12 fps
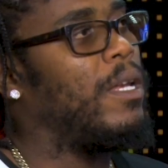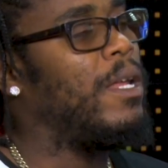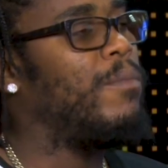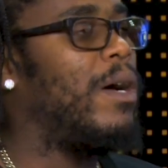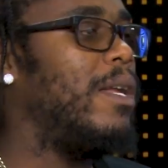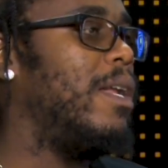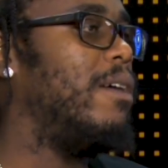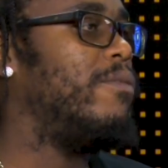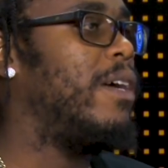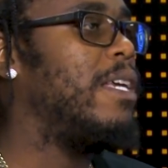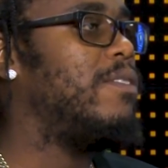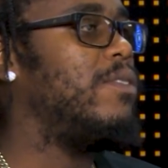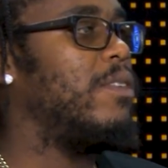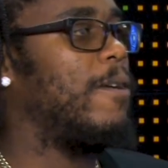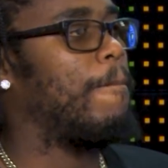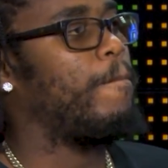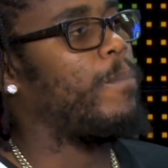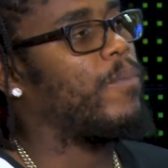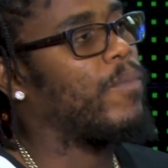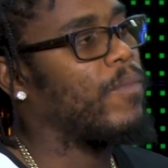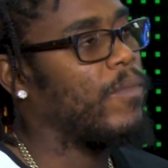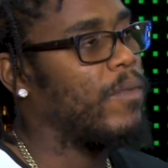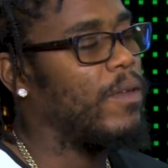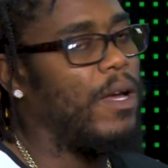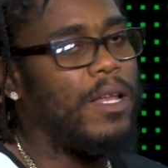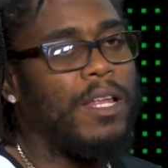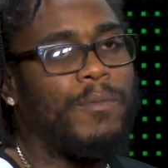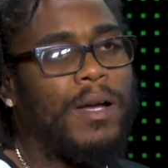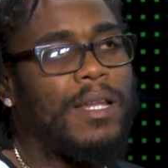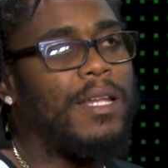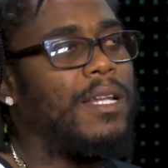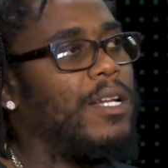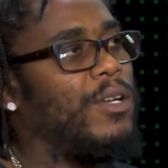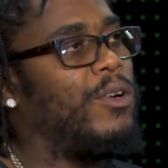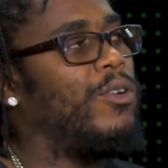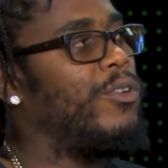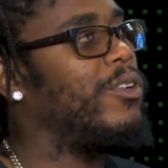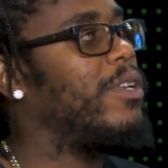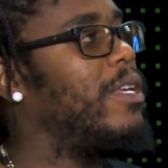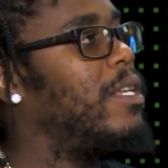they might not vice you. And they might dead and hungry